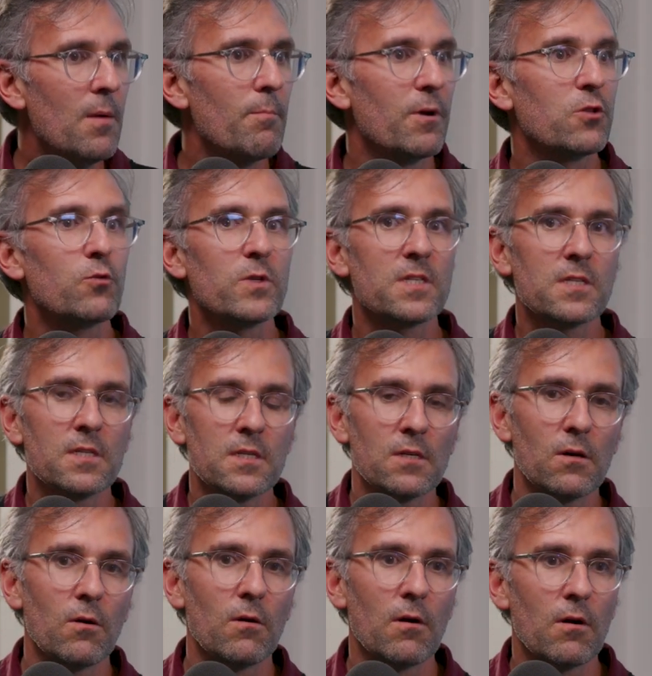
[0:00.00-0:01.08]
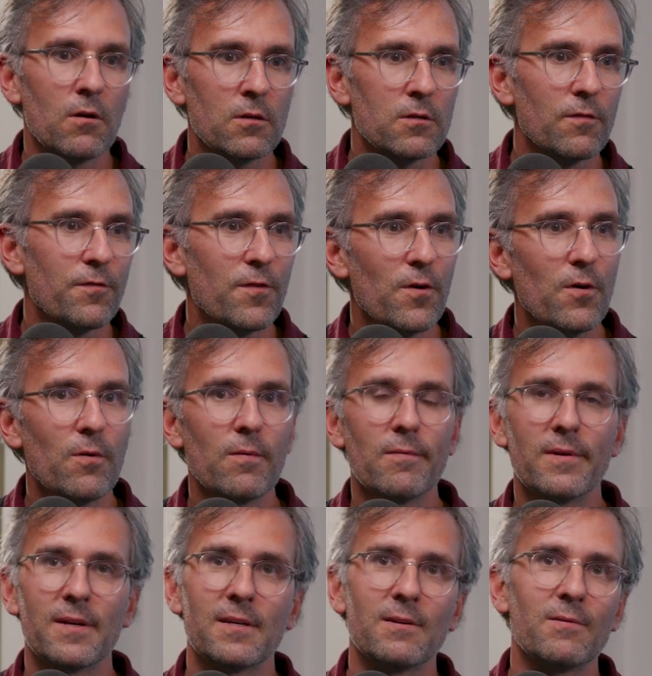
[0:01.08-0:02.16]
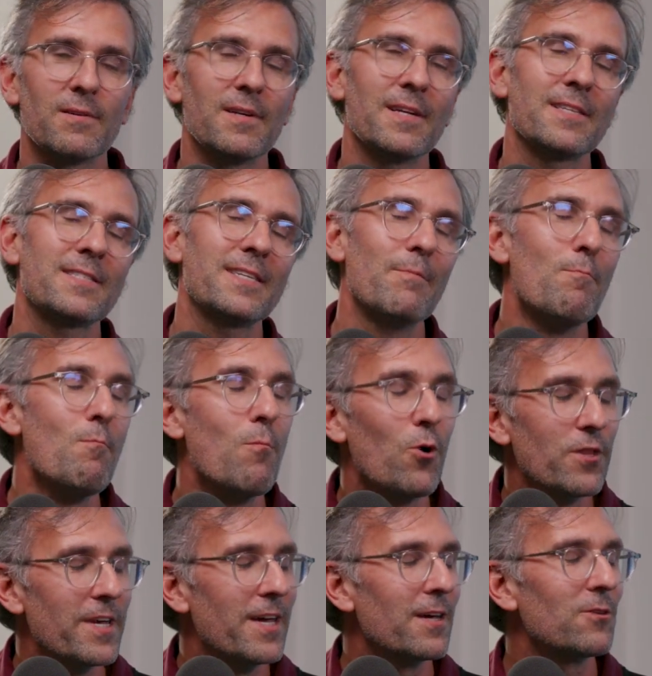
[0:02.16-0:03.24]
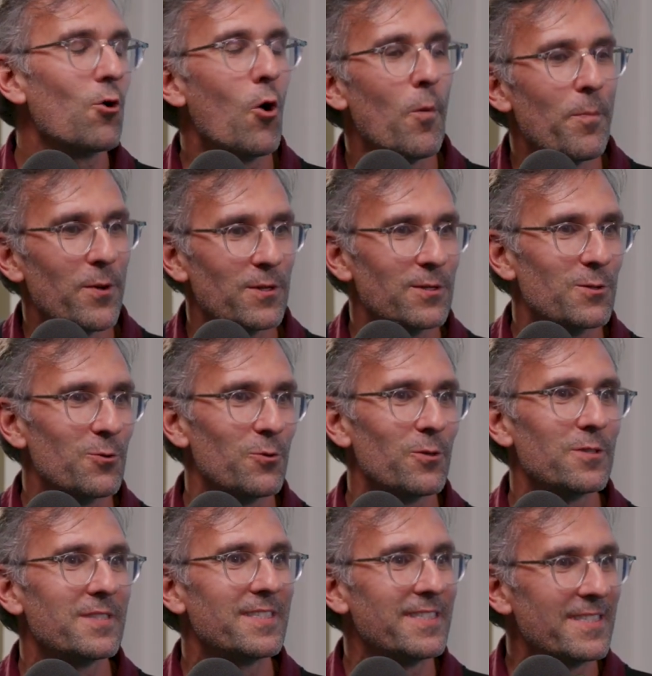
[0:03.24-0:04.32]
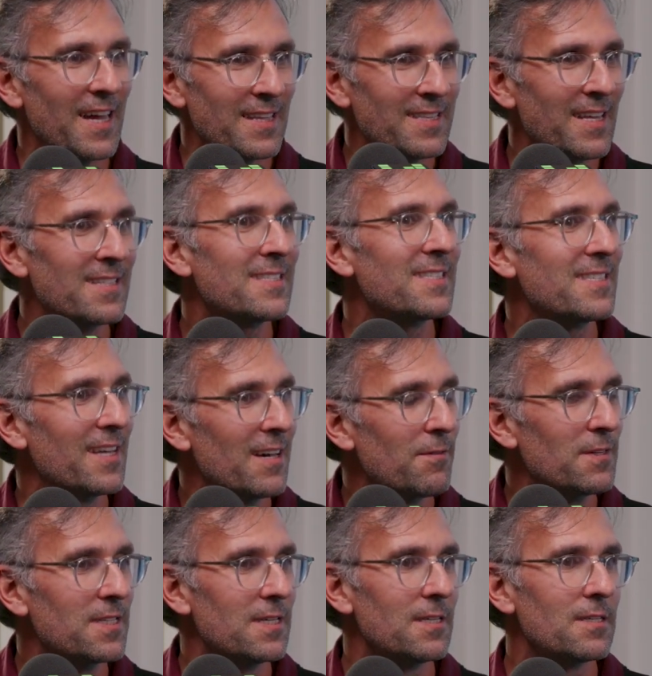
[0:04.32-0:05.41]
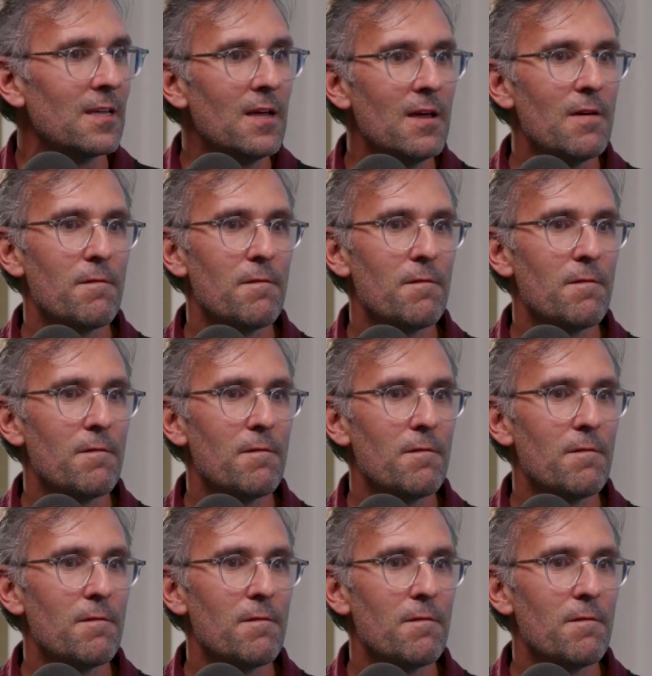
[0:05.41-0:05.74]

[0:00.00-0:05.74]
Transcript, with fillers: but we see a lot of Uh, let's say modern open source data services.